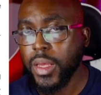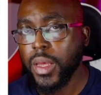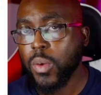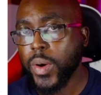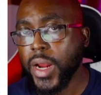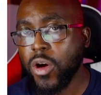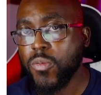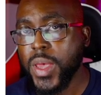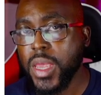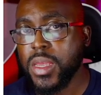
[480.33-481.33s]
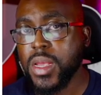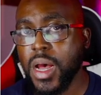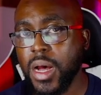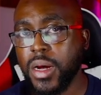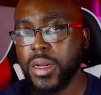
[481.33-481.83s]
When I obey
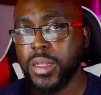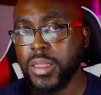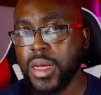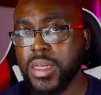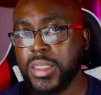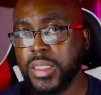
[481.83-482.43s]
God, does